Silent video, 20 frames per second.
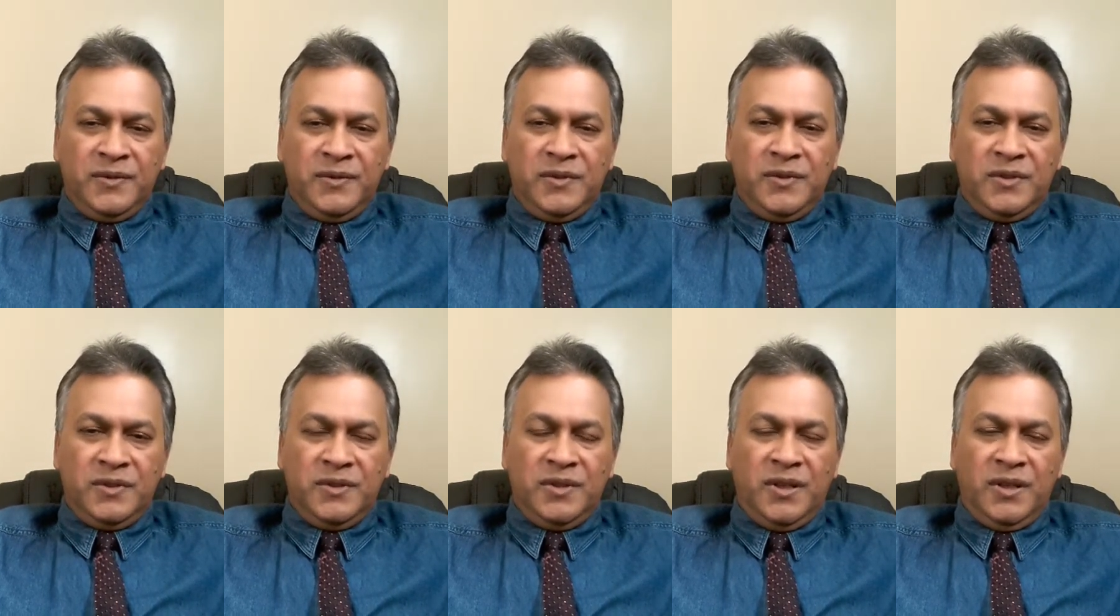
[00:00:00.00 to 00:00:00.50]

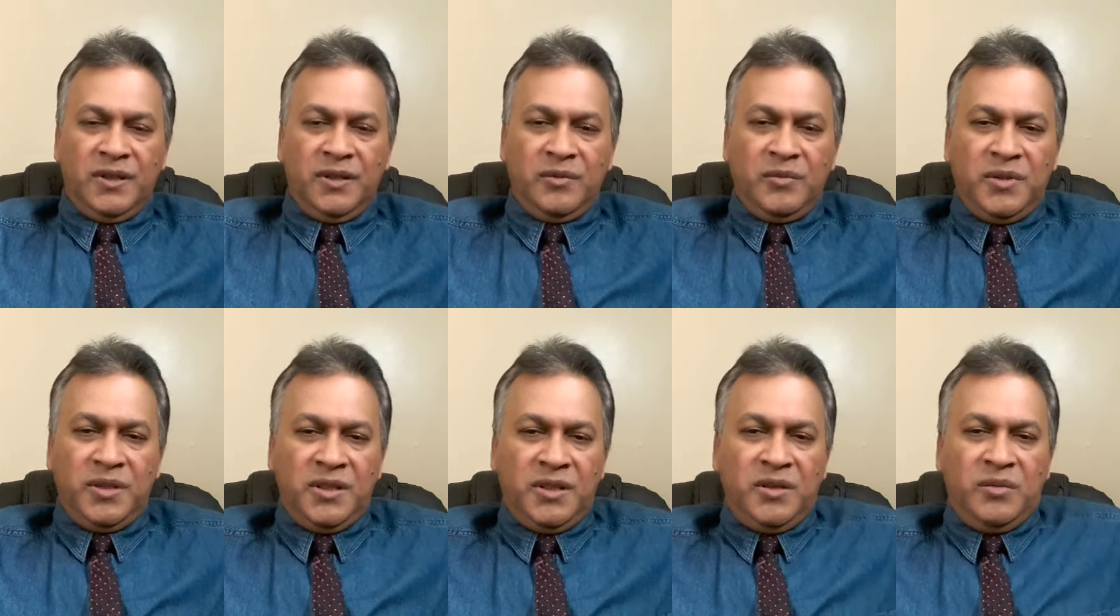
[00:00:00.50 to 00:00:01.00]
send
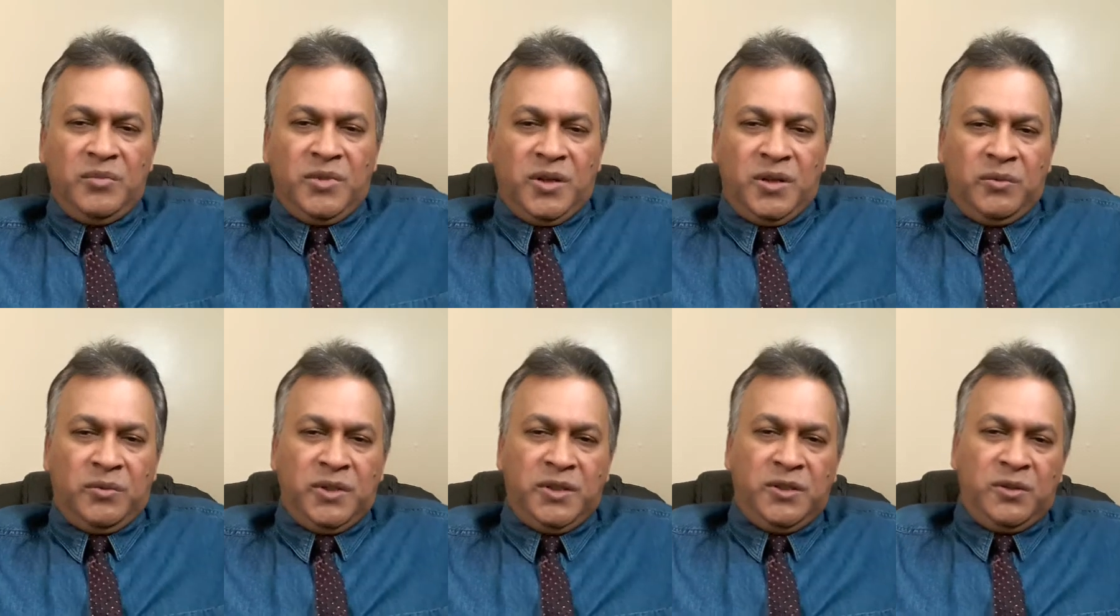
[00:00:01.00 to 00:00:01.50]
them the email
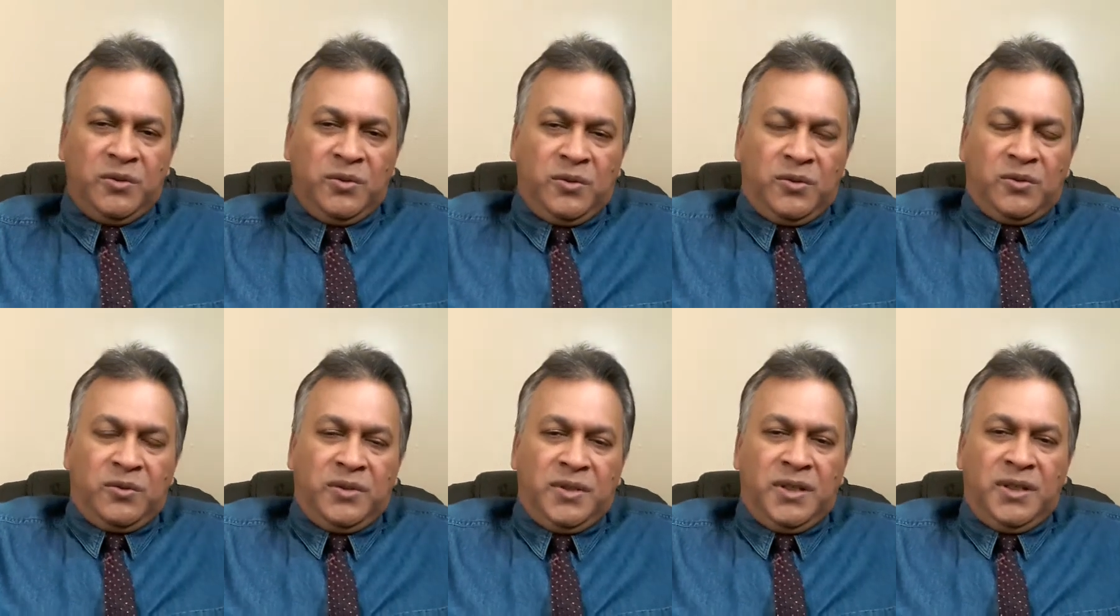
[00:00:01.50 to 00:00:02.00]
when you
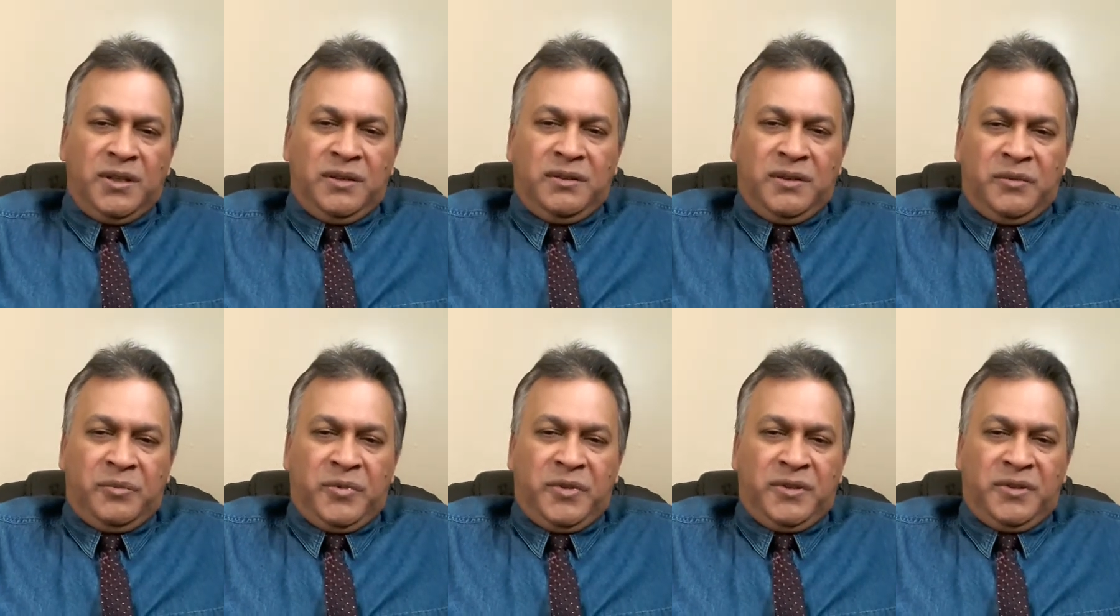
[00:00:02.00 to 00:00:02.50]
talk to their
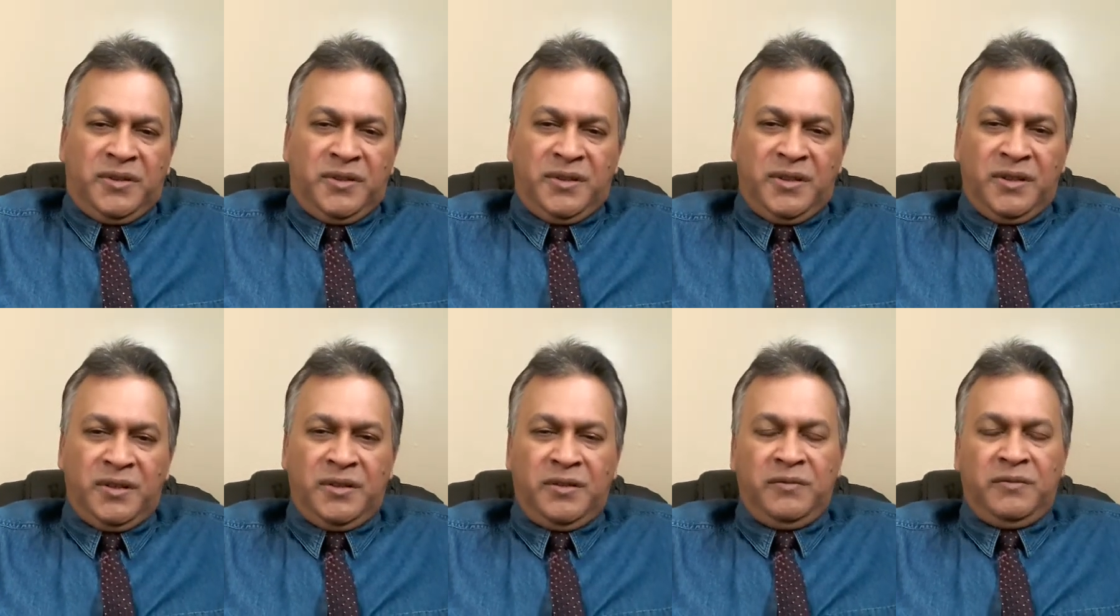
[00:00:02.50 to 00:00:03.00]

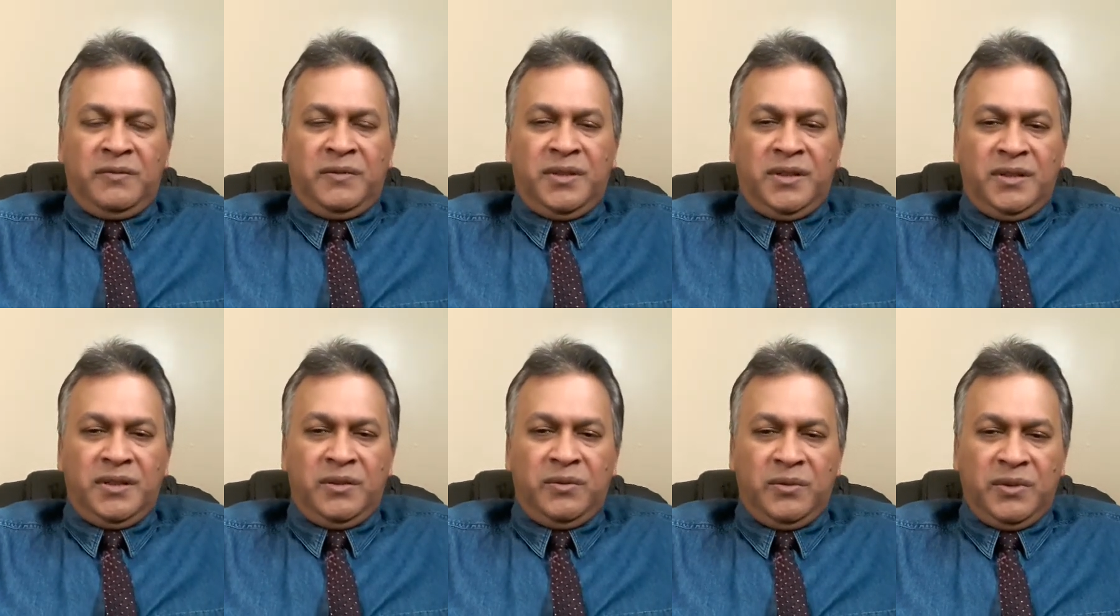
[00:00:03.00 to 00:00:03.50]
representative
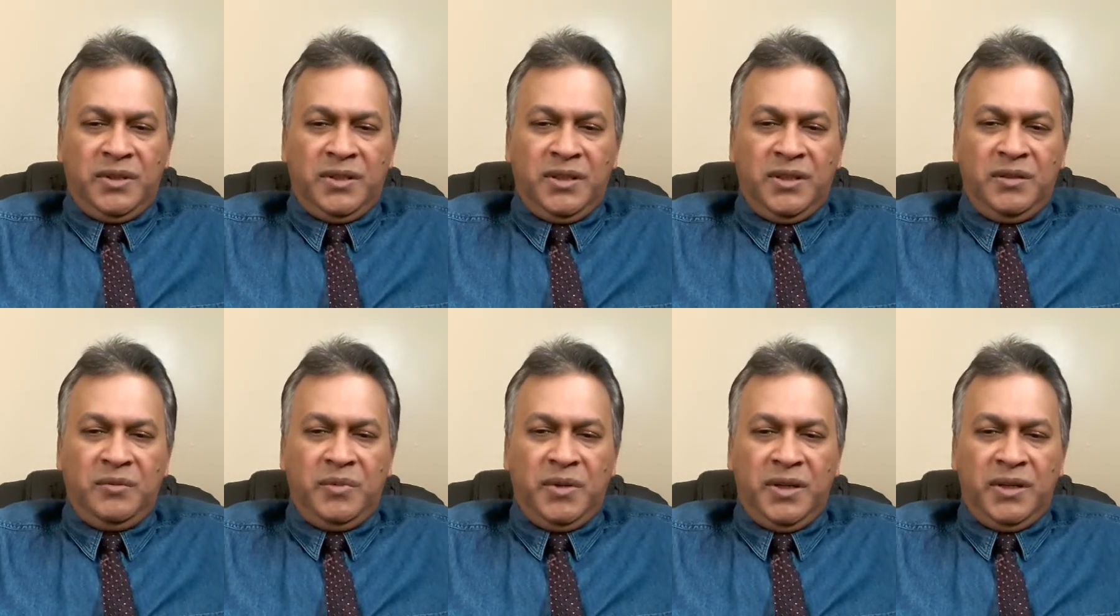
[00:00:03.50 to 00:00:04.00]
with
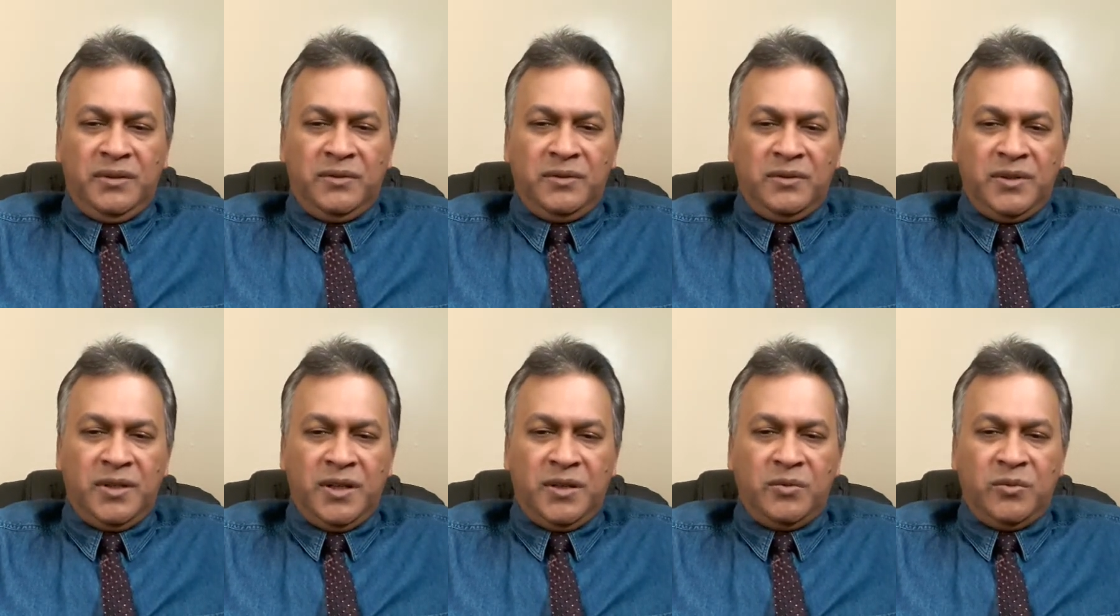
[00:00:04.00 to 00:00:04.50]
eBay. So
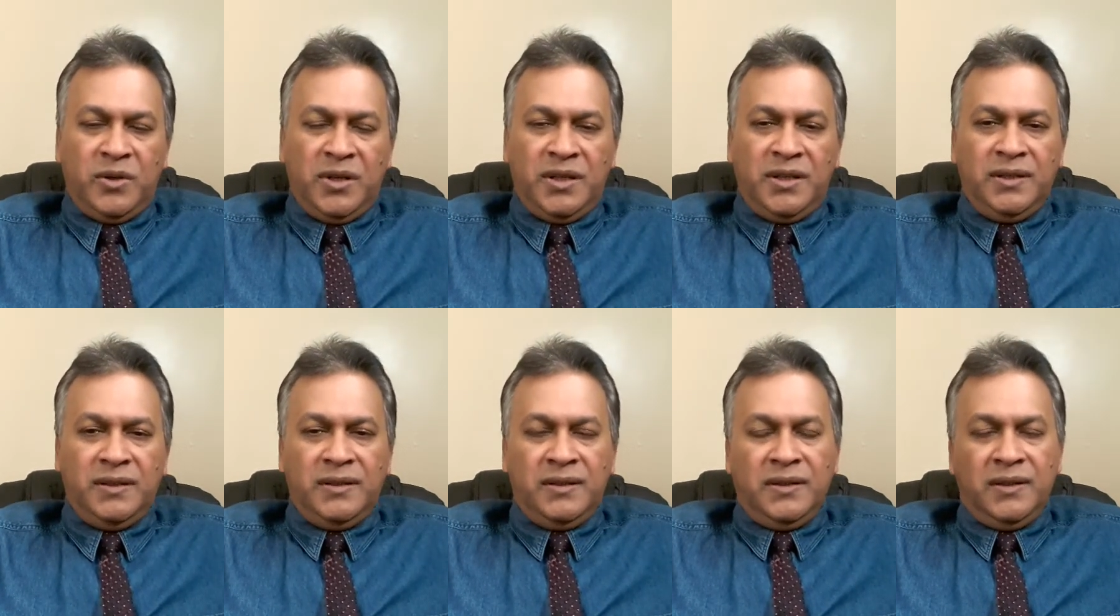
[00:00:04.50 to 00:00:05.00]
that
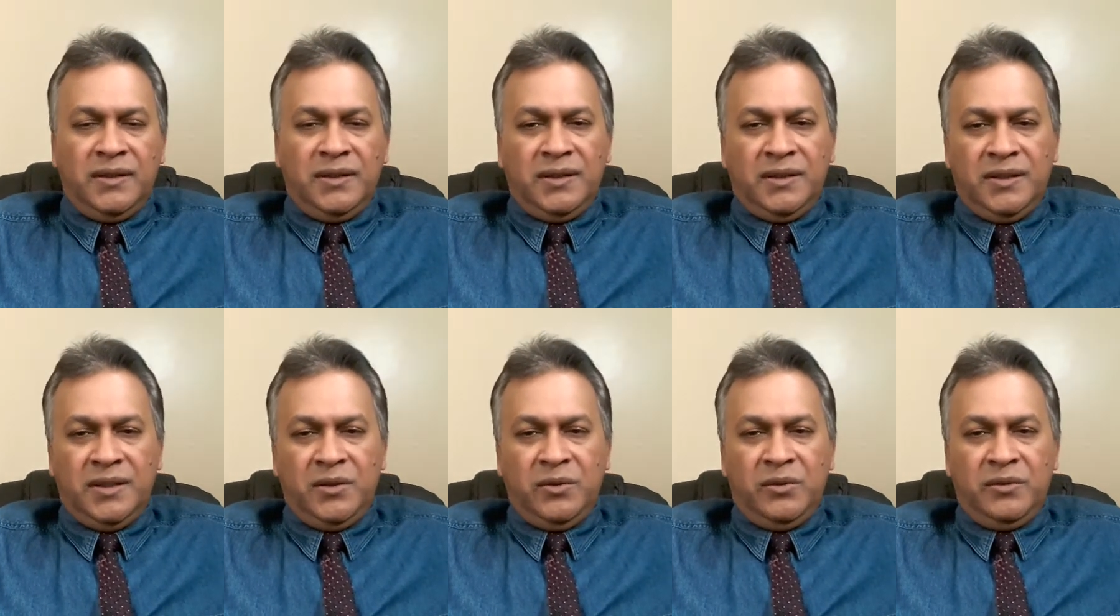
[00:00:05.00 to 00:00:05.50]
way
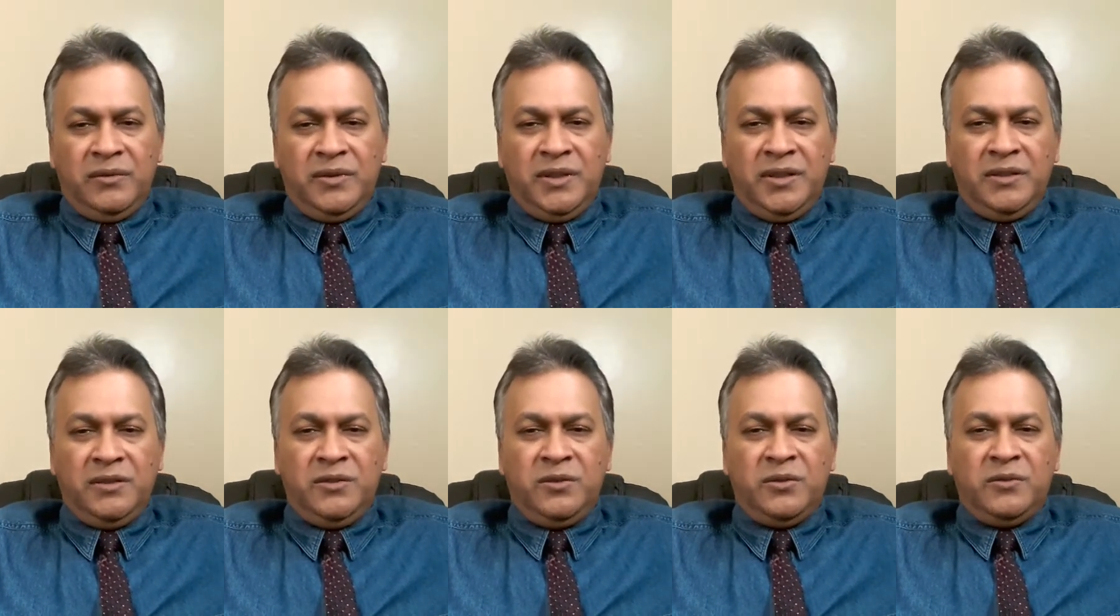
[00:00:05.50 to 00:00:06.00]
they will
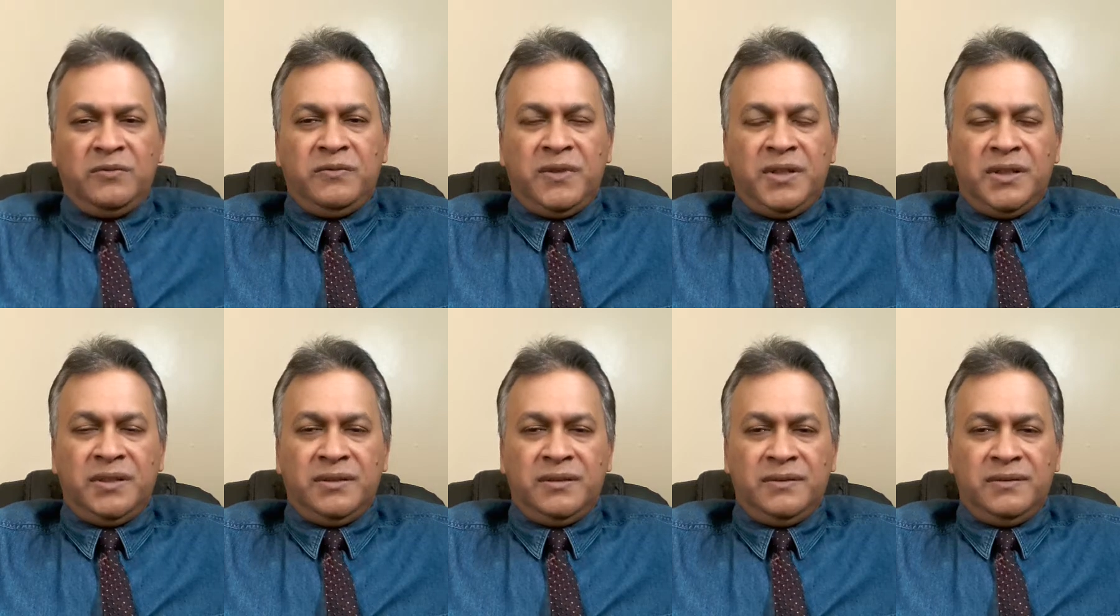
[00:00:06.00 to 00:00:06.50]
release your
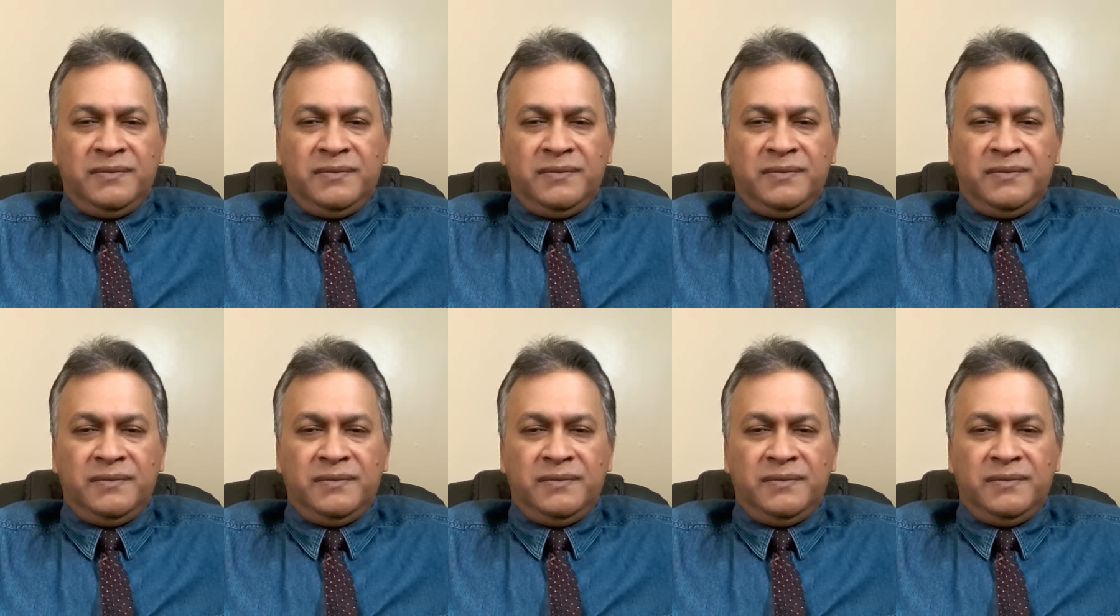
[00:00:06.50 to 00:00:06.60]
fund.